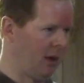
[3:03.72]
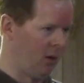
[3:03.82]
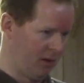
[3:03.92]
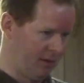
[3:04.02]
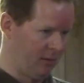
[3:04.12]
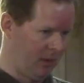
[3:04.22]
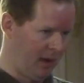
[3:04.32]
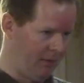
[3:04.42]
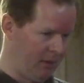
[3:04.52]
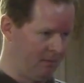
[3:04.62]
Austin,
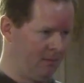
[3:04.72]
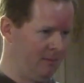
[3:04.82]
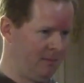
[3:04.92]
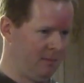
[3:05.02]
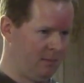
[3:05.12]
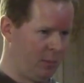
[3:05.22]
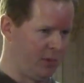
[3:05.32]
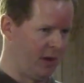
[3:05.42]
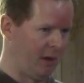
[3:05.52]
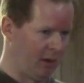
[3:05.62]
we have a
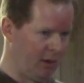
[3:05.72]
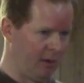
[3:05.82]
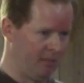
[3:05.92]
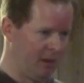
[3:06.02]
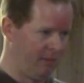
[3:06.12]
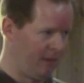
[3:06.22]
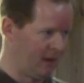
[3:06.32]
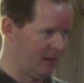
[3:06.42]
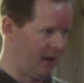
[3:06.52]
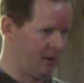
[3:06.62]
particular
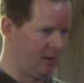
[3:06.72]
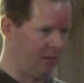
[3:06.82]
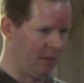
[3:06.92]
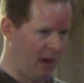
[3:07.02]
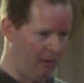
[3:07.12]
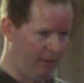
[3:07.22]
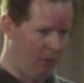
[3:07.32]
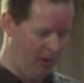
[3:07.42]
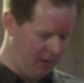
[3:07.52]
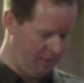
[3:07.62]
infestation from
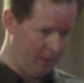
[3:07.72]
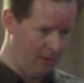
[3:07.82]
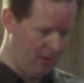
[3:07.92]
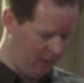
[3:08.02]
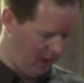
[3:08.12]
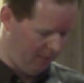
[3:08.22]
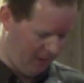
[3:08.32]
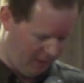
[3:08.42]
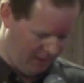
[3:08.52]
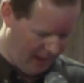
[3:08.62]
California, but no
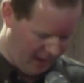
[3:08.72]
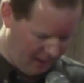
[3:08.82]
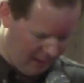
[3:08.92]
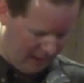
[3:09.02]
comment on that.